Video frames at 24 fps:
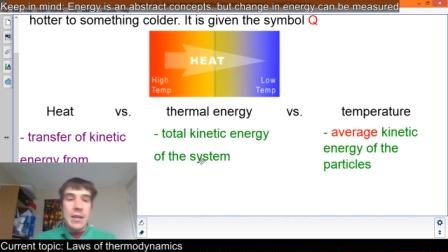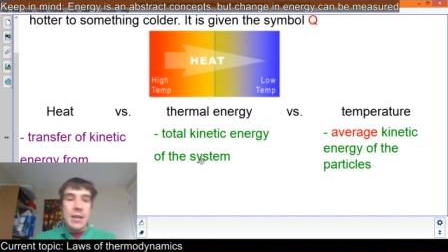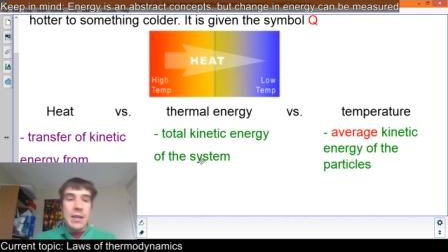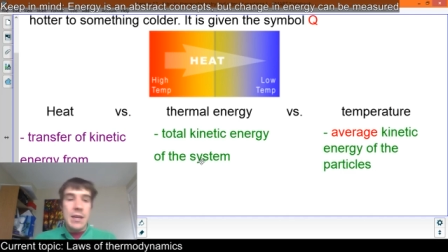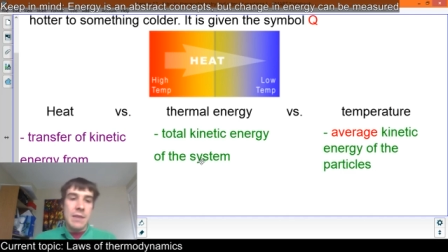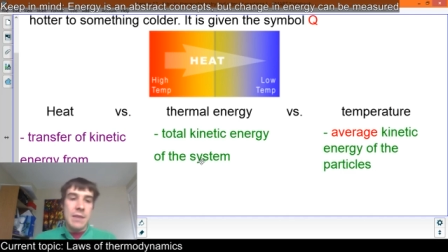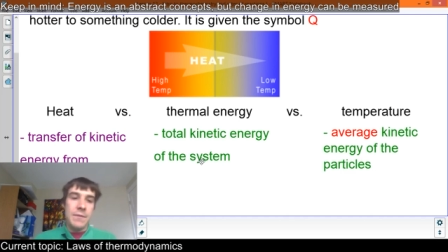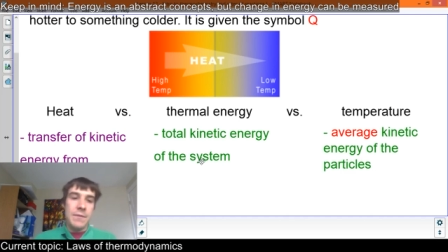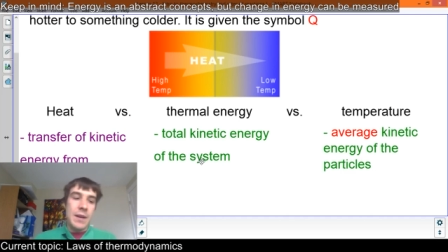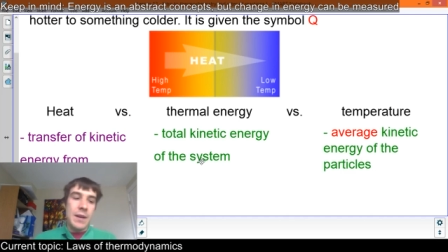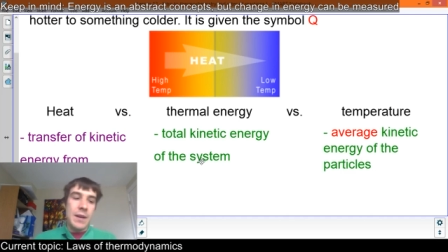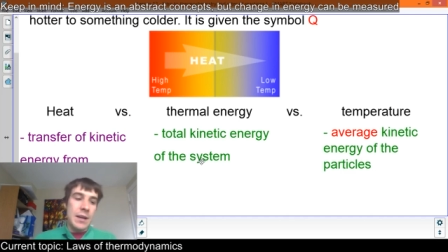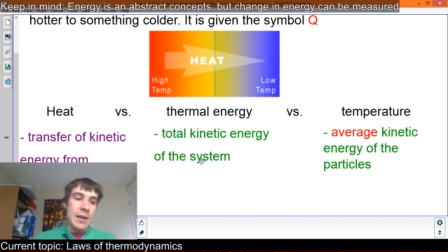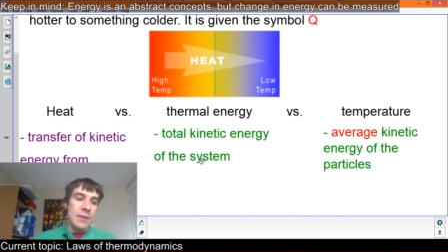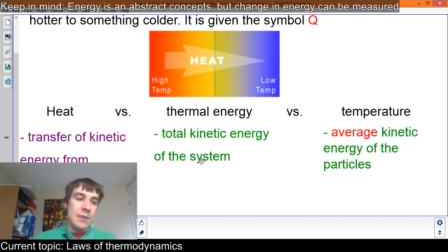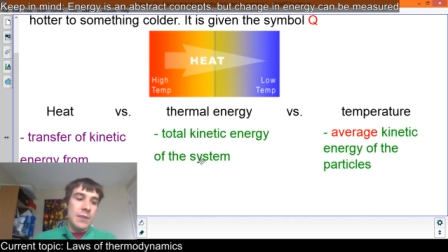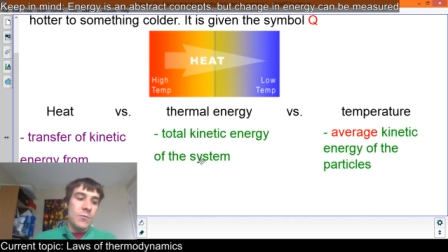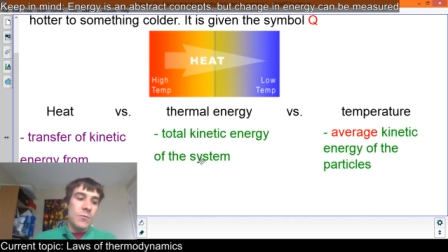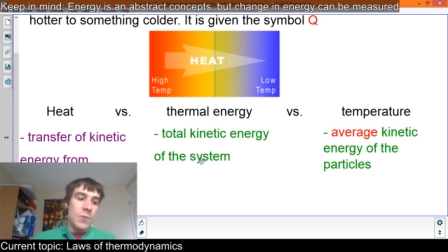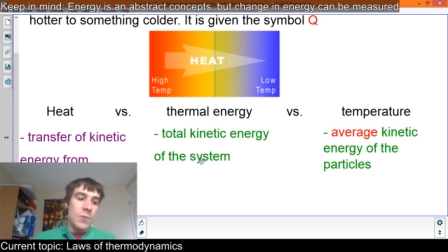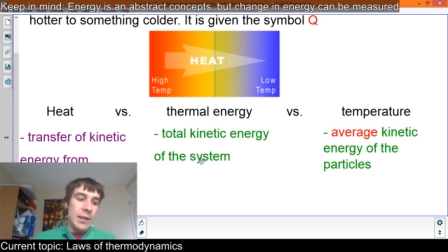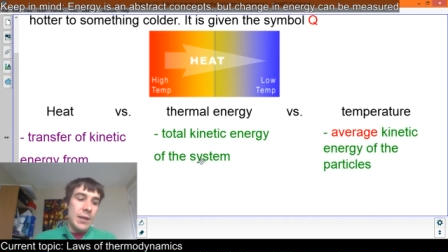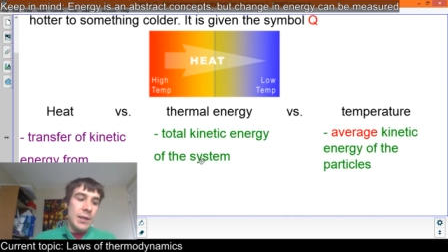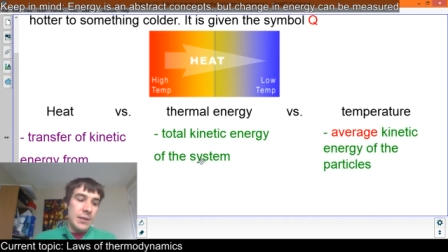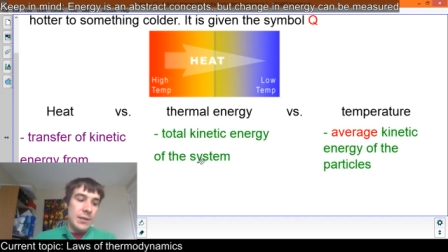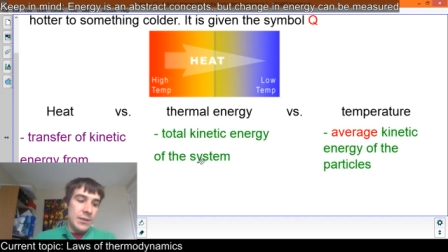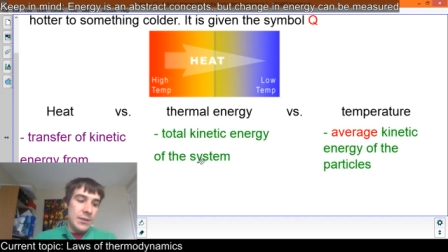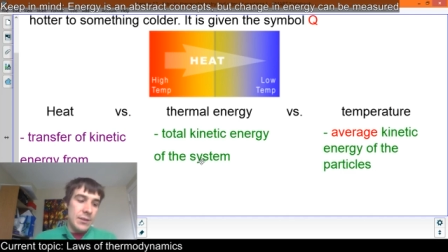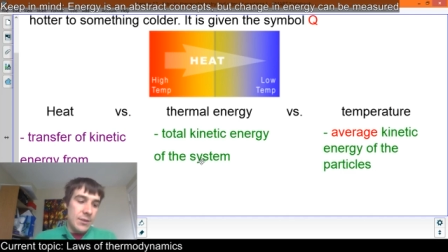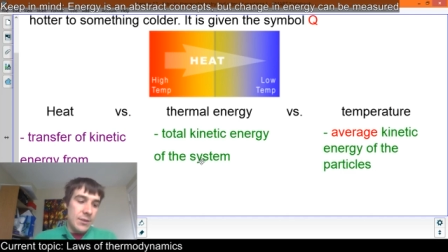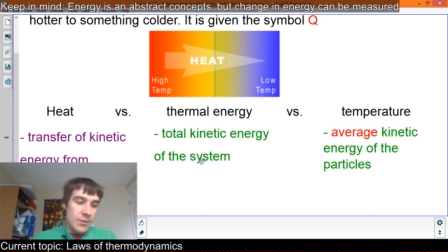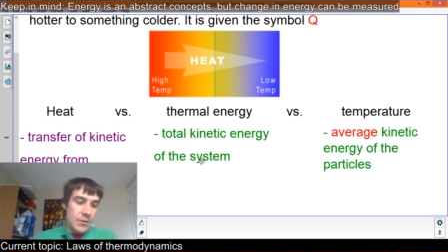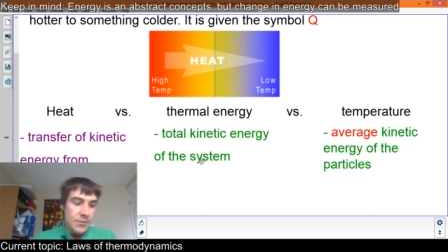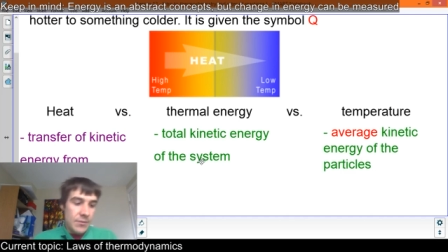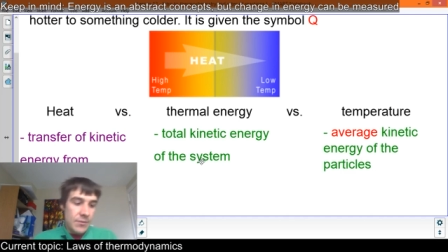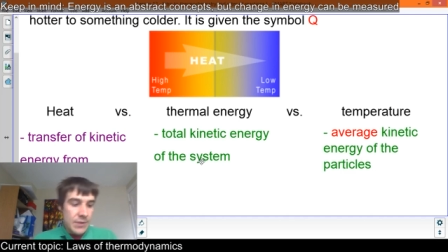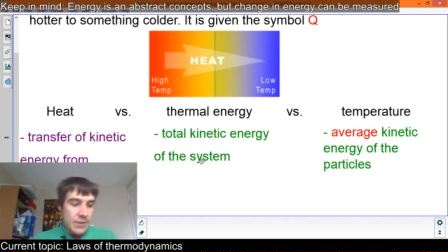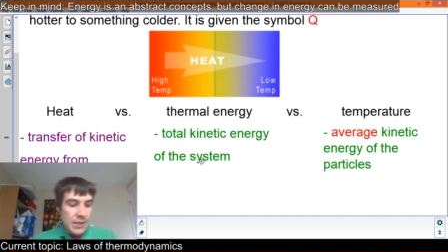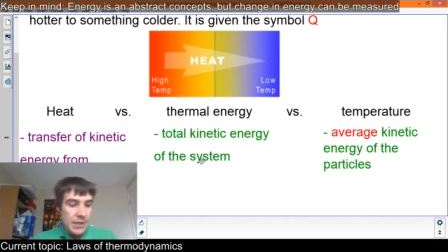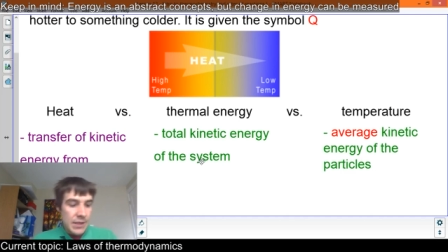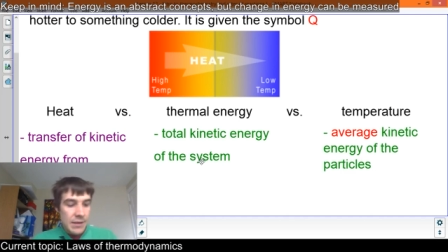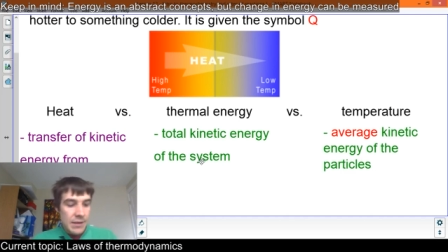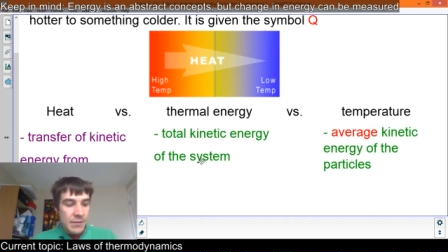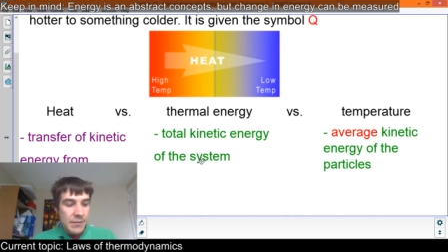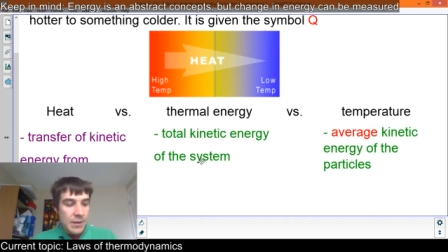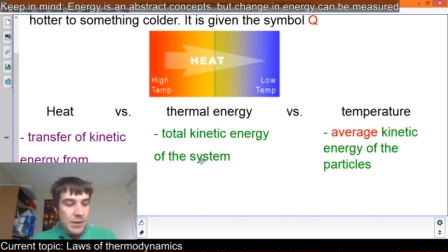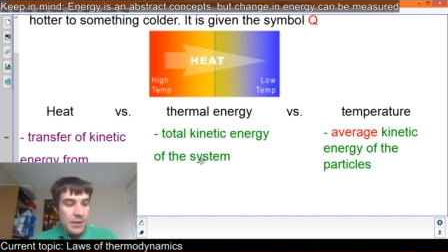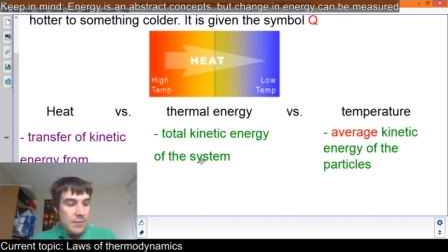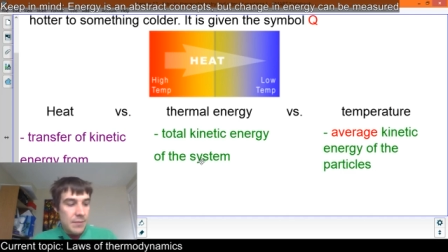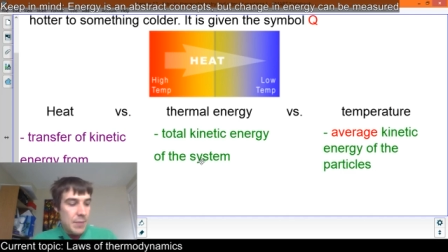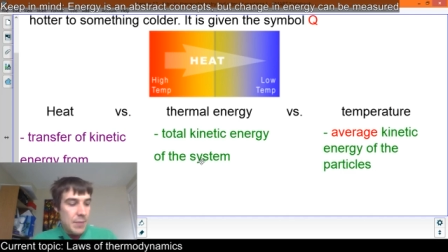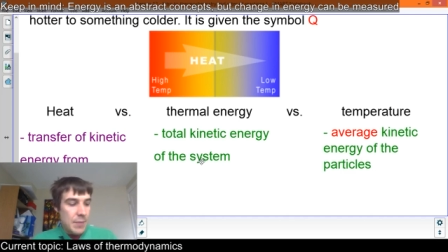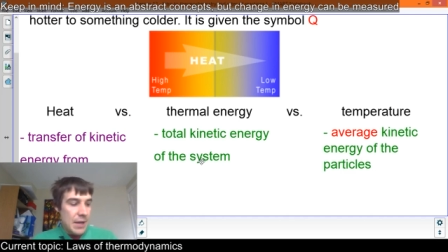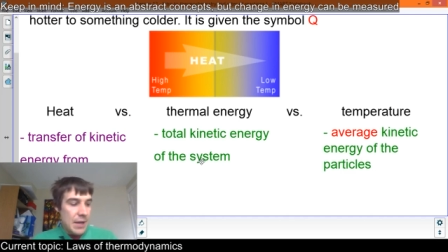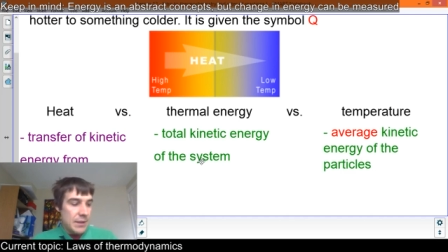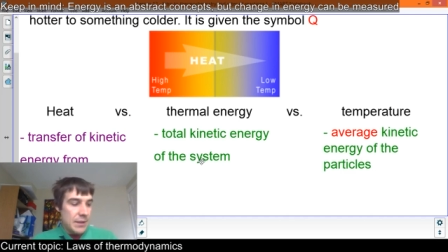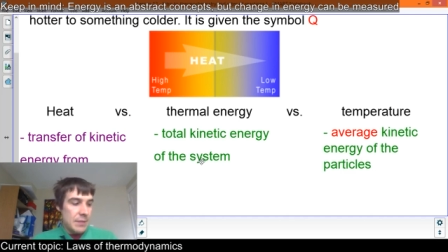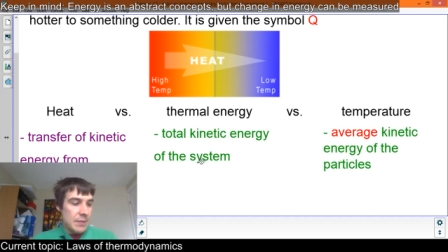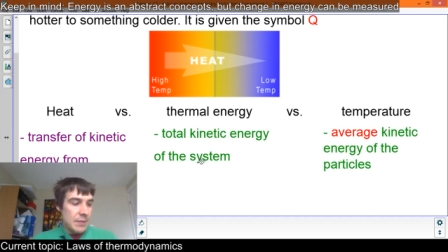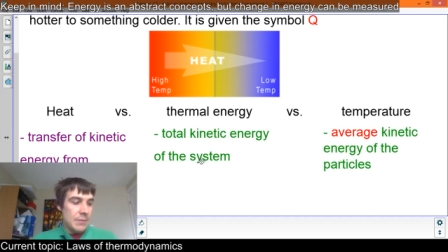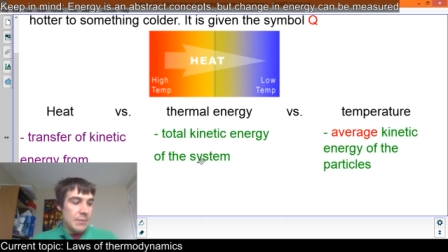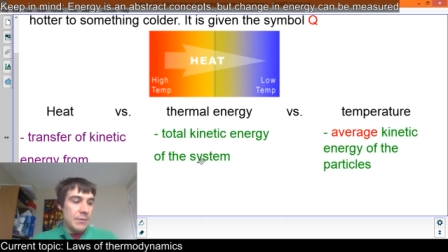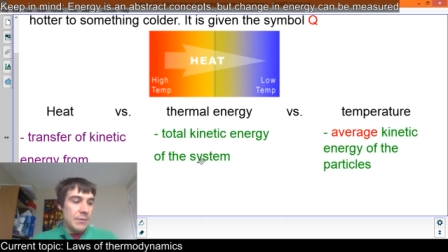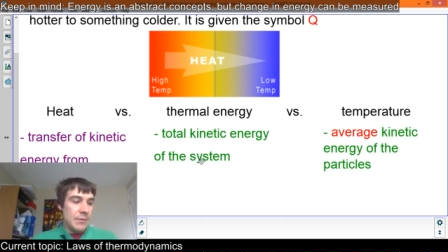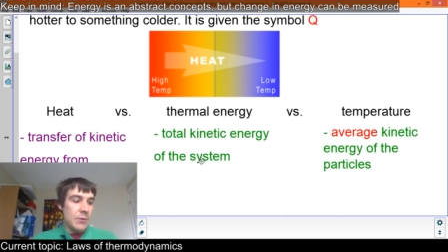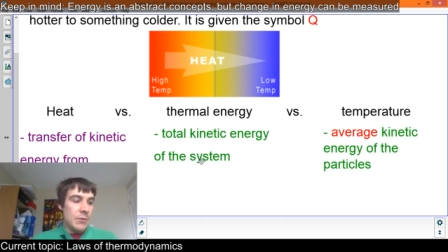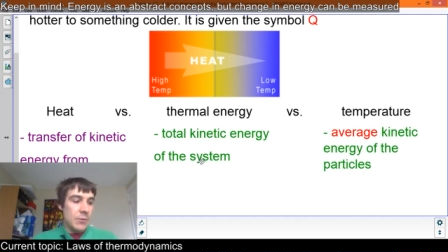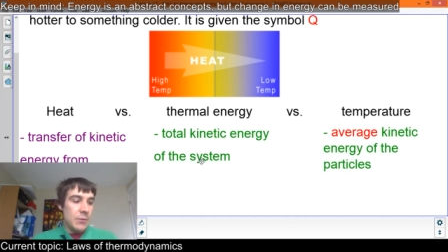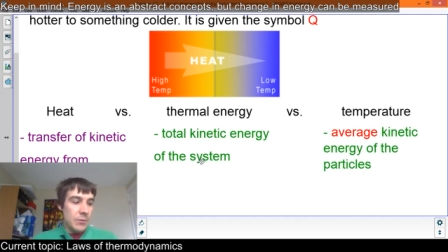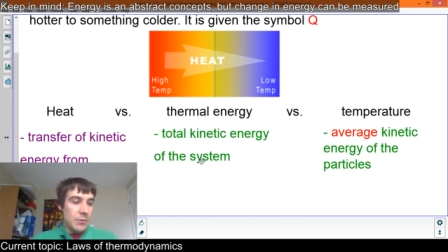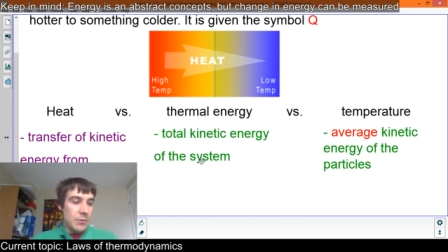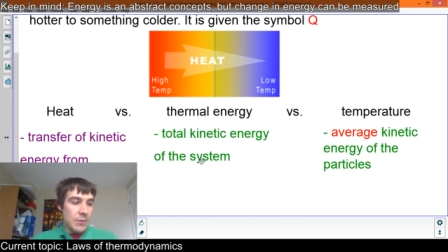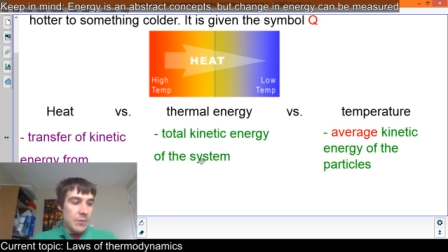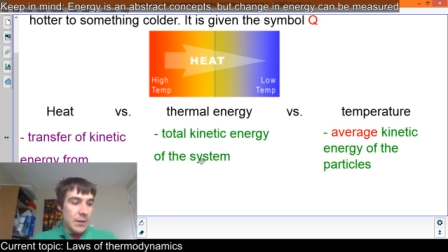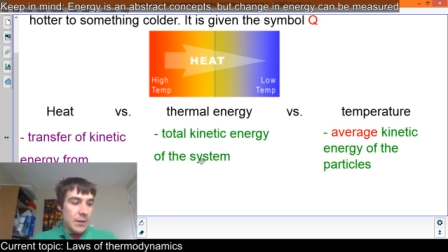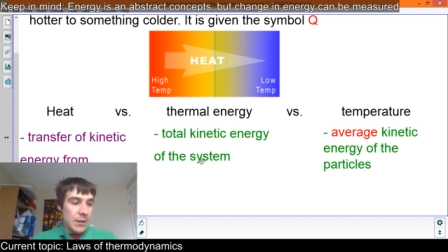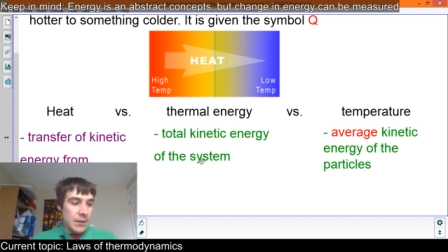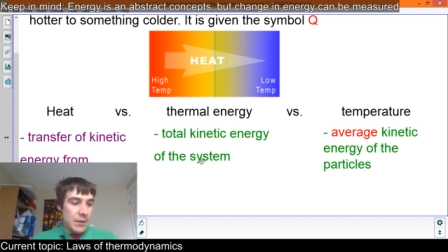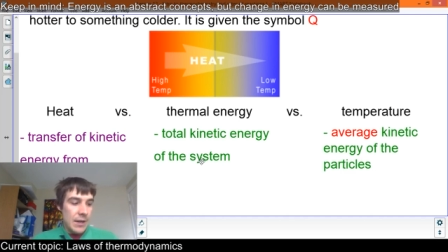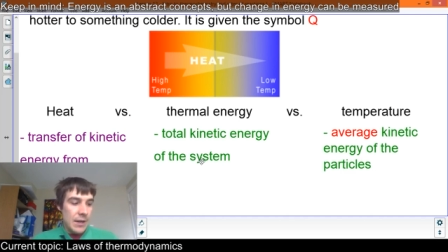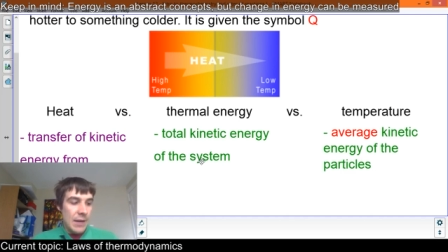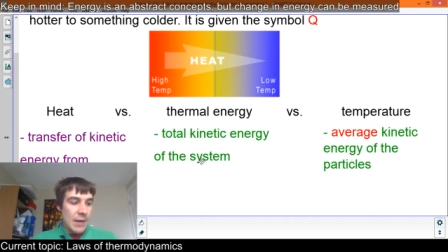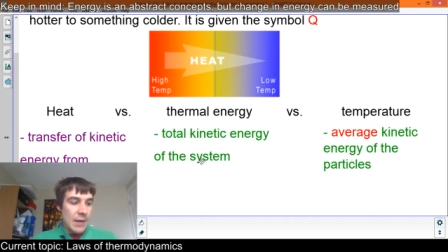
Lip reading: If I went into, say, a bathtub of cold water,